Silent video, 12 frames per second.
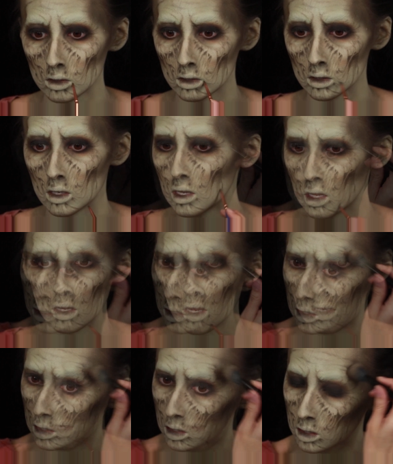I then darken
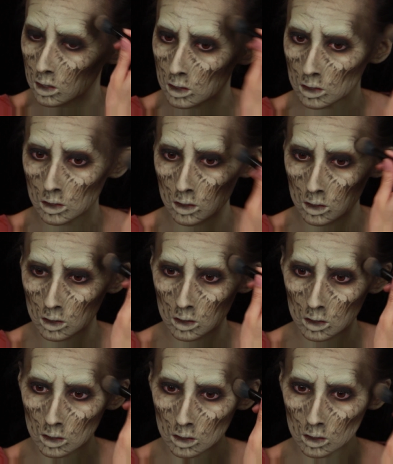those basic contours